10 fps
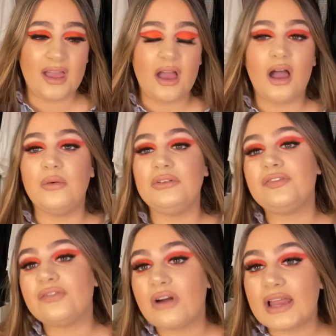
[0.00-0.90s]
Oh, and
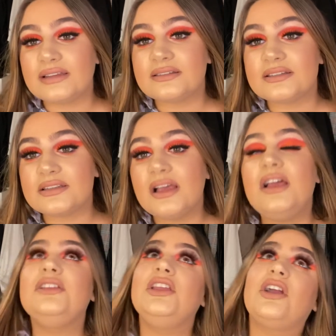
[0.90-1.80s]
Friends.
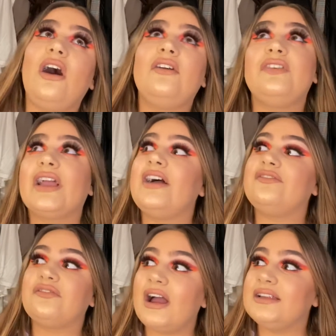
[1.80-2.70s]
You can't forget
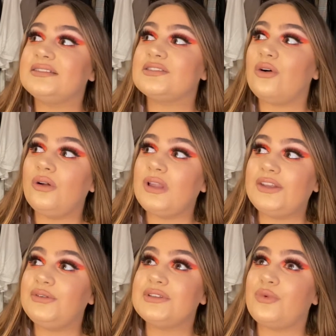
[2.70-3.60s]
Friends. All I
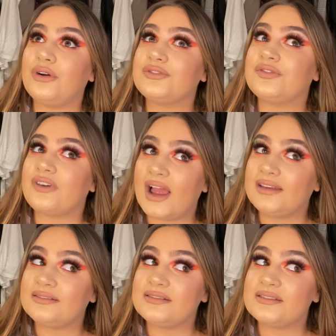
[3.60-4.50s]
do is watch
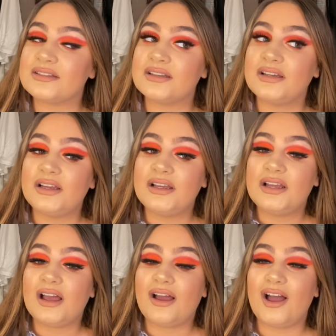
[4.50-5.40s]
Friends.
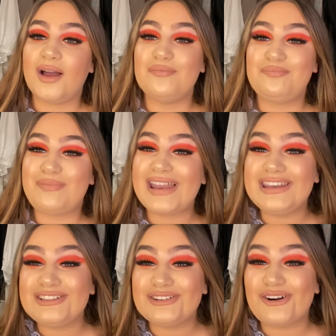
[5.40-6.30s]
Um,
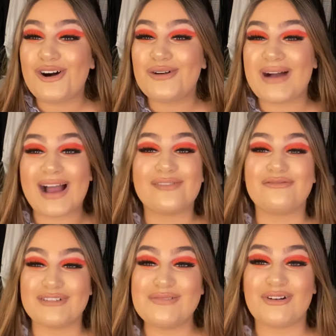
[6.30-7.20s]
Benidorm, I've
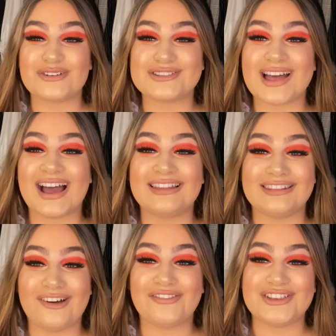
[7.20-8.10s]
rewatched that a
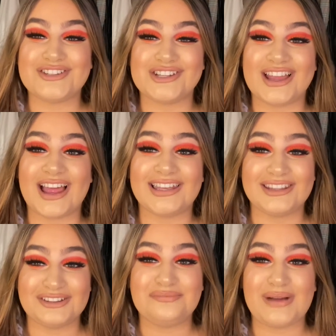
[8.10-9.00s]
lot this year. I
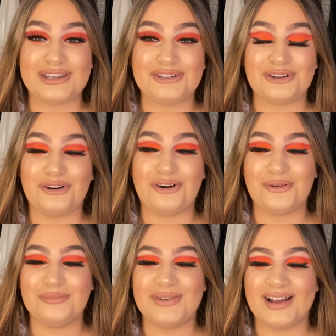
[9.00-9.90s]
love
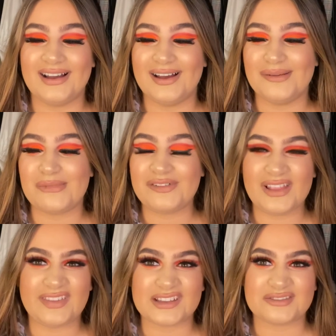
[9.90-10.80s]
Benidorm. Um, I feel
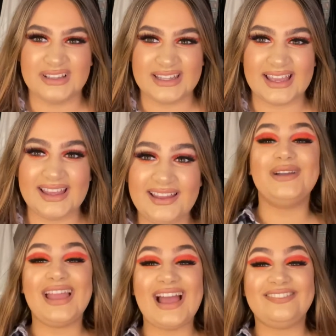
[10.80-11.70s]
like that's really it.
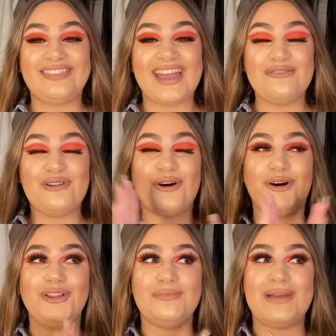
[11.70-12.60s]
Yeah, they were
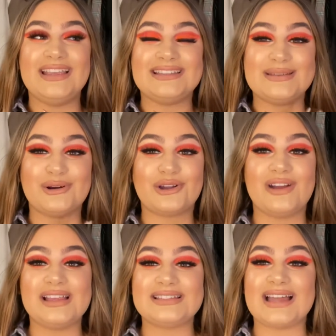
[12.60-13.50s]
all amazing, but
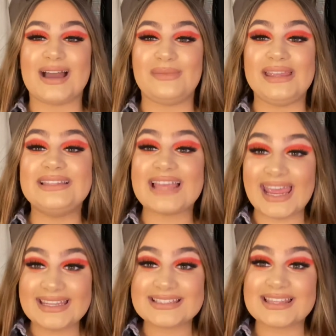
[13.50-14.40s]
Grey's Anatomy
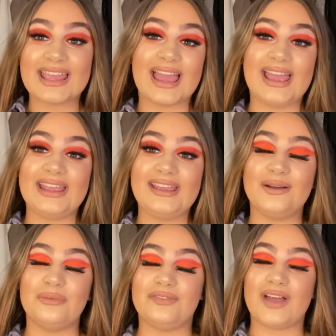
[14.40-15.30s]
takes the cake
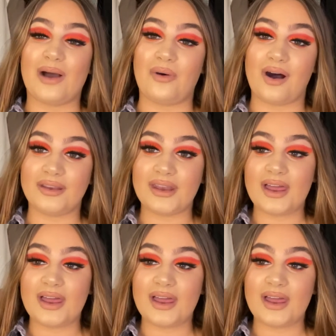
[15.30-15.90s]
with that one.